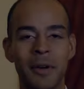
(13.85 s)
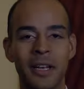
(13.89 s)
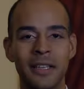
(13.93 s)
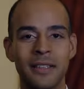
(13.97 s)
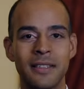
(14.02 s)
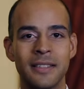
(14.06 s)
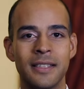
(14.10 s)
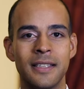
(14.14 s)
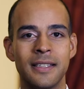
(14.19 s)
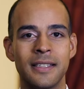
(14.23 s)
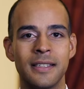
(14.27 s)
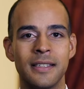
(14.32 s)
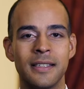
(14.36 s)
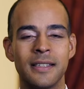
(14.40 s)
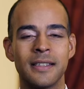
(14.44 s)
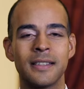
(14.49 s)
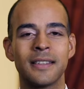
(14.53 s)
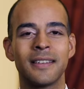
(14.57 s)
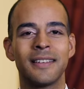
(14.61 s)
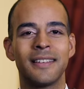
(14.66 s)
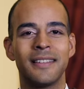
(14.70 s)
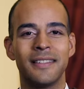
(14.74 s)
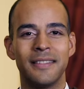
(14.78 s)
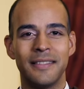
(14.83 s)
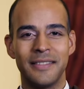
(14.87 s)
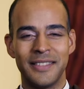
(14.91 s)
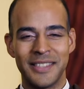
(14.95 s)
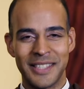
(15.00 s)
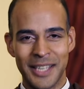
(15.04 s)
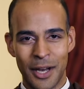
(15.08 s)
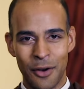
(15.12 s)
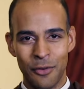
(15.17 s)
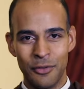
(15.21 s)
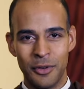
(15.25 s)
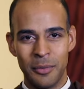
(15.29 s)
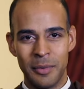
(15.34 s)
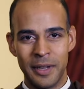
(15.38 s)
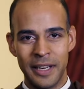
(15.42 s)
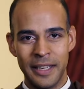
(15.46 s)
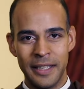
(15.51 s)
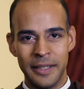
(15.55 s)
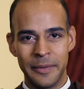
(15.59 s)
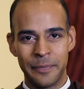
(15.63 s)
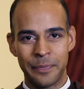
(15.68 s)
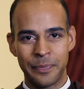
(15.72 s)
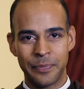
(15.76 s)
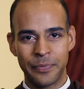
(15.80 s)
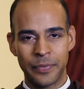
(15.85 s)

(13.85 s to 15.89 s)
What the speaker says: brothers and sisters, Salve Maria.